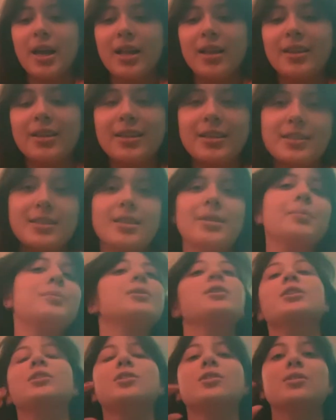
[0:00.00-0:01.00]
This tip where
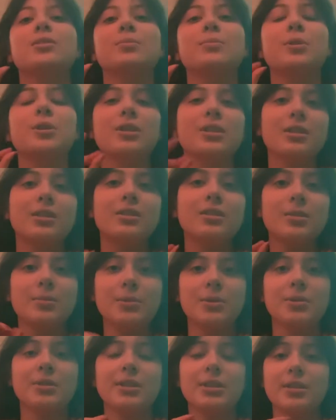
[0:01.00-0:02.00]
you just put a
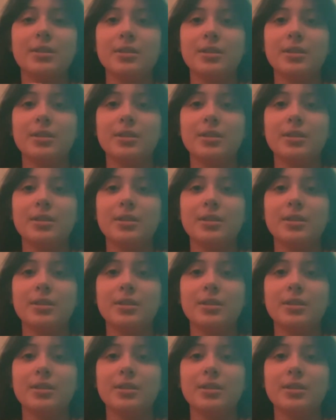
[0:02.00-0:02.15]
spoon in